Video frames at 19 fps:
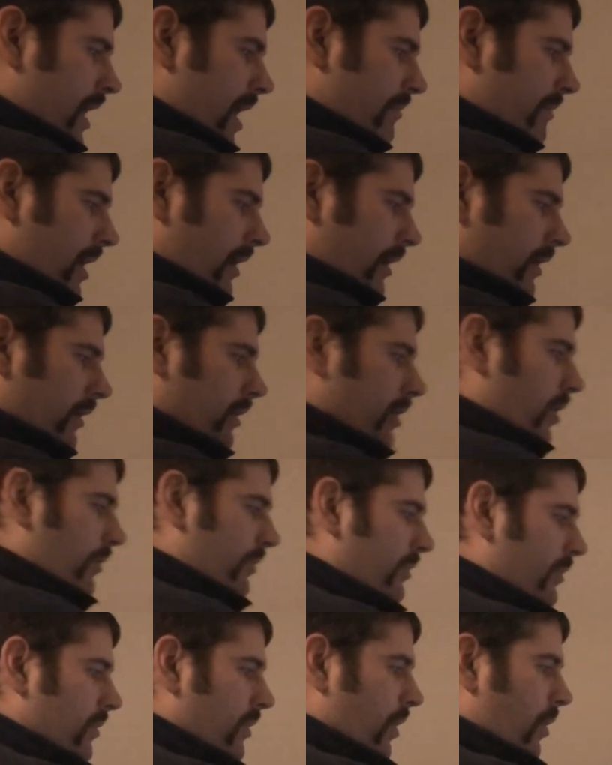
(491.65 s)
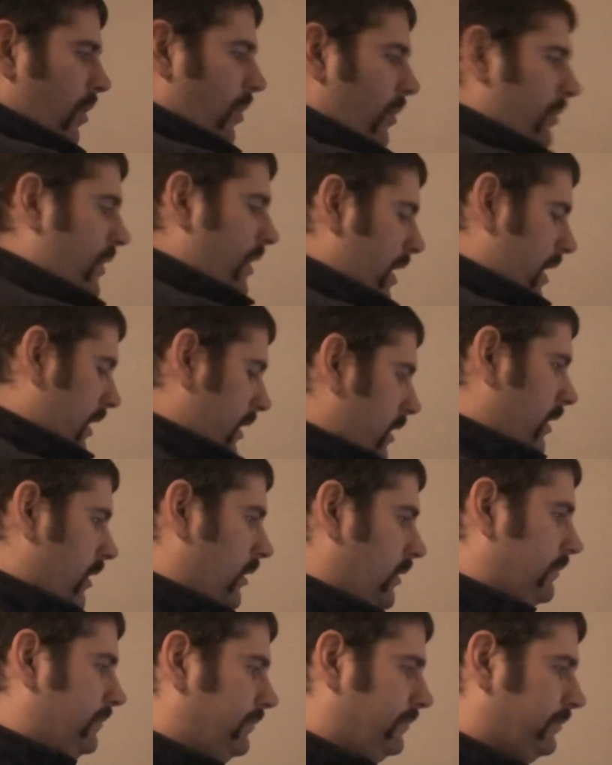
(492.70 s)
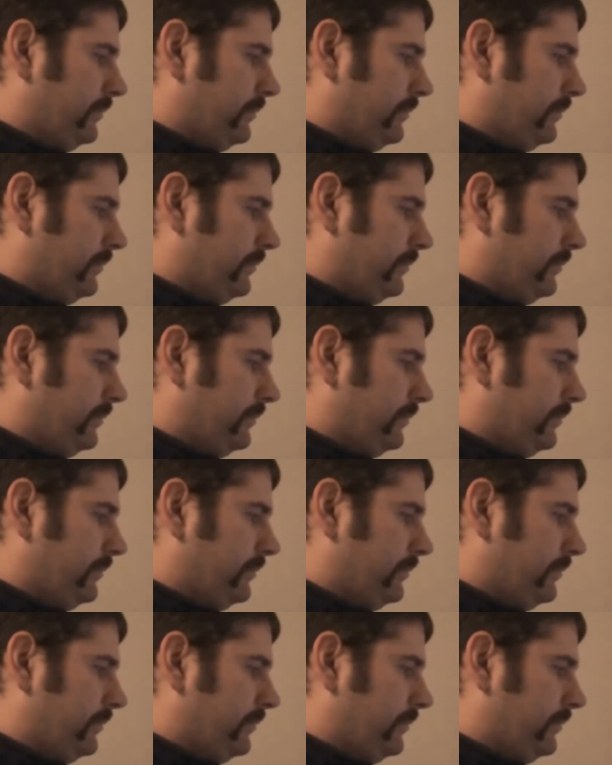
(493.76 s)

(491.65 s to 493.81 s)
Now, I'm not going to go through the whole thing here.